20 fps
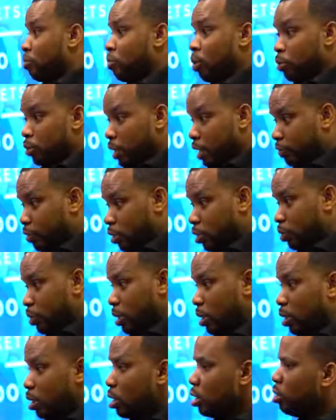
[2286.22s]
What would you have to do
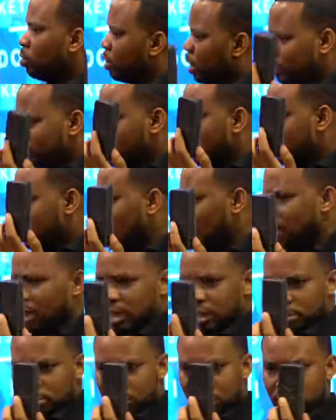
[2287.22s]
with it? You would have to
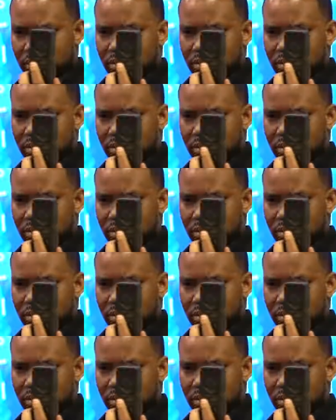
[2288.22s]
sell it.